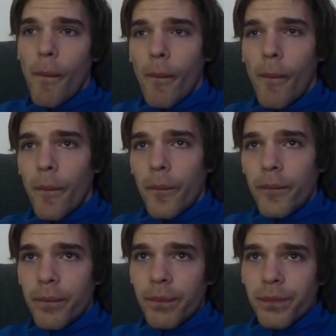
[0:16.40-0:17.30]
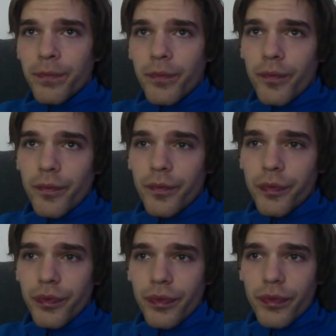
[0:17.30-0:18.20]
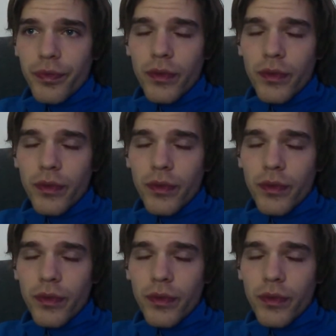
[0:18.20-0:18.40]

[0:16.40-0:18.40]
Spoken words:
No one is speaking in this clip.